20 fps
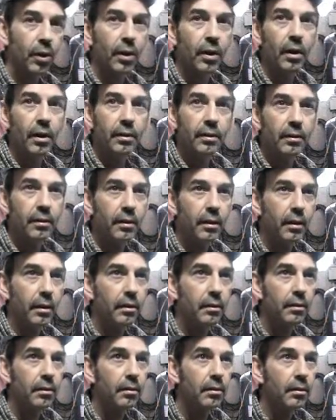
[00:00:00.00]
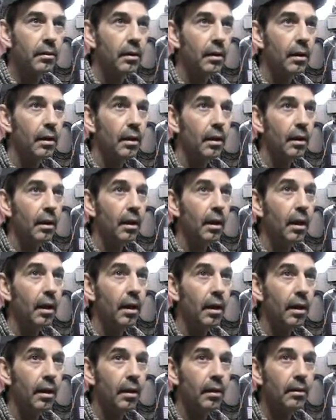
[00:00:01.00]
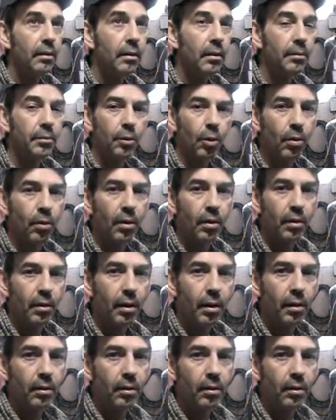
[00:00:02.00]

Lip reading: organizing things. I'm so